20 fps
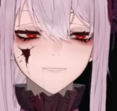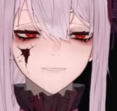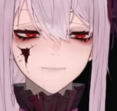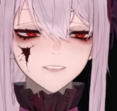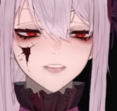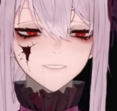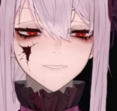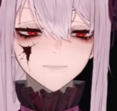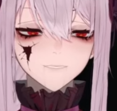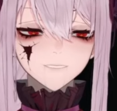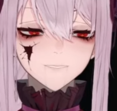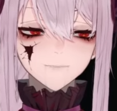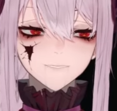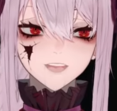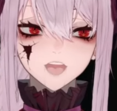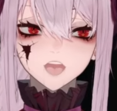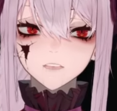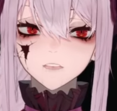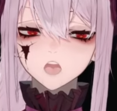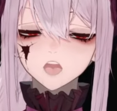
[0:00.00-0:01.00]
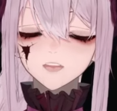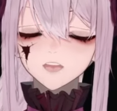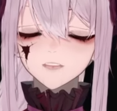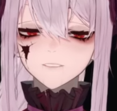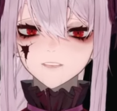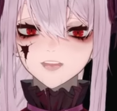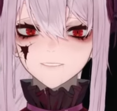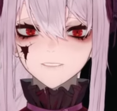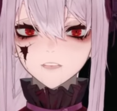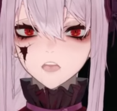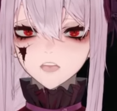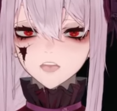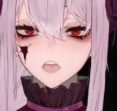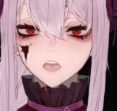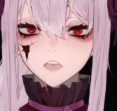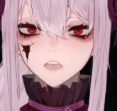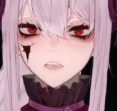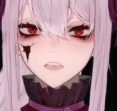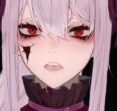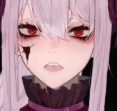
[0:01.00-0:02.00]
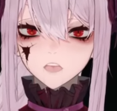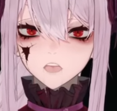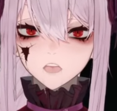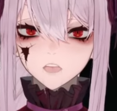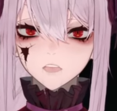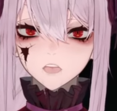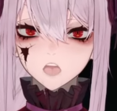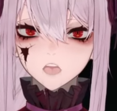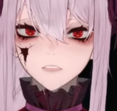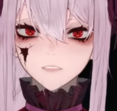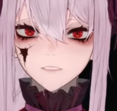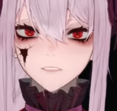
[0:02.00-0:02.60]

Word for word: Trust me. One of them has a bow and arrow.